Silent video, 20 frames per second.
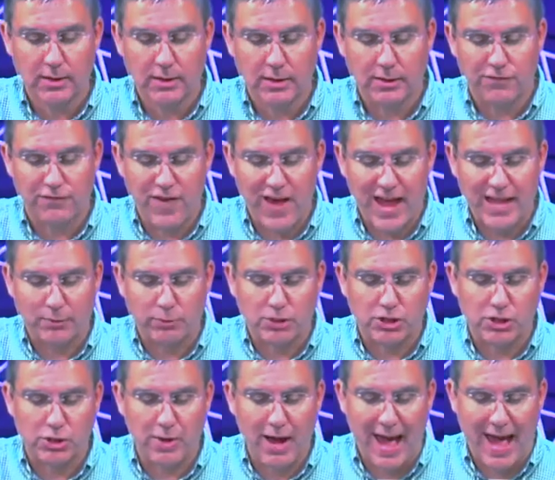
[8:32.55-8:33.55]
The faith
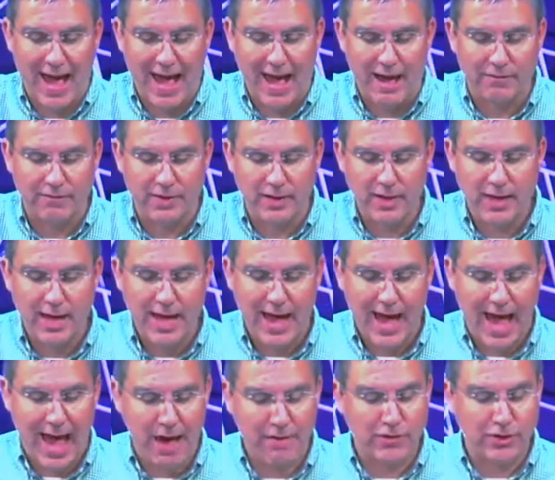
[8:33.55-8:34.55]
which you have,
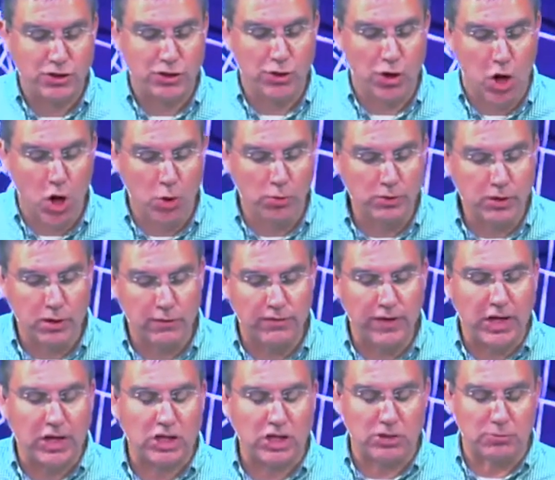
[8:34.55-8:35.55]
have as your own
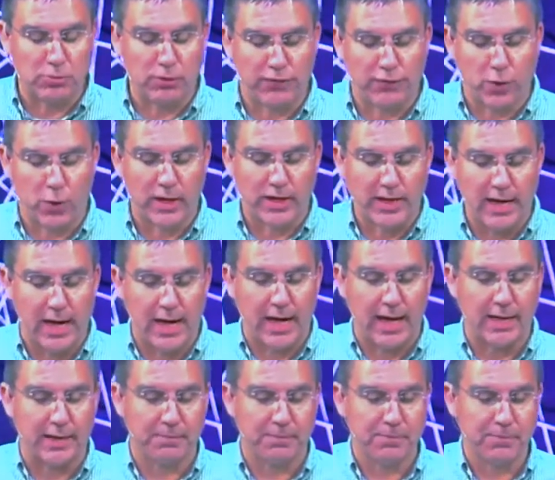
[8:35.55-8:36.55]
conviction before
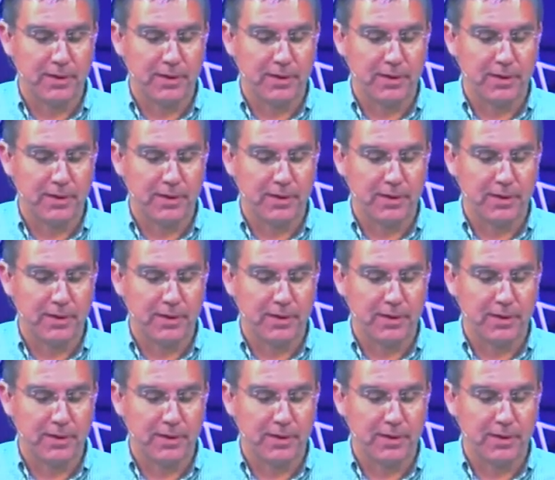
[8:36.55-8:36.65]
God.